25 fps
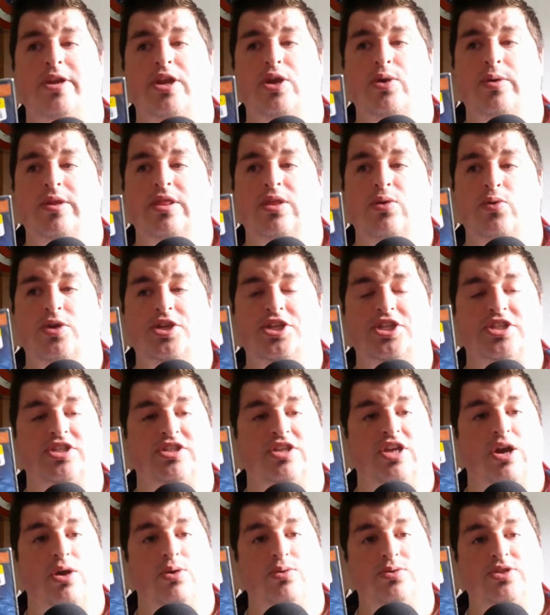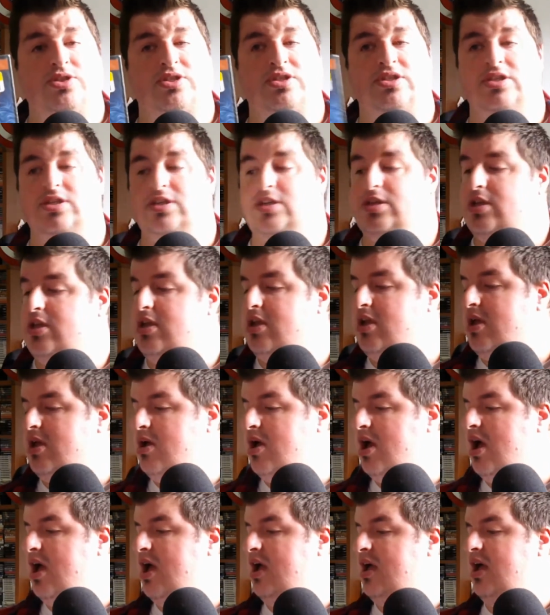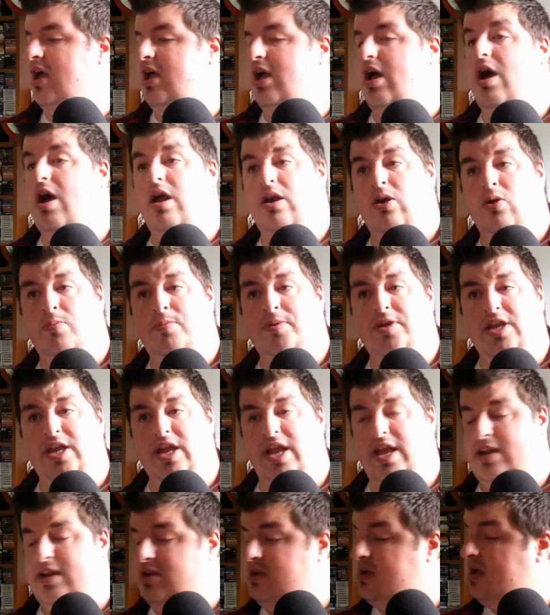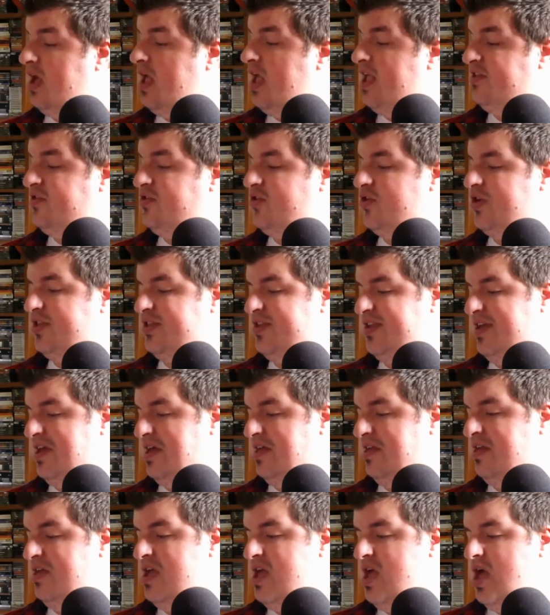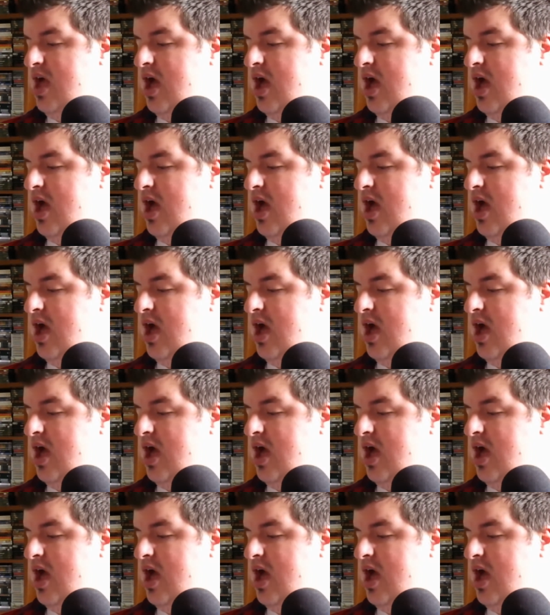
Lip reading: and the Witch's Ghost. Unopened yet, as you can tell.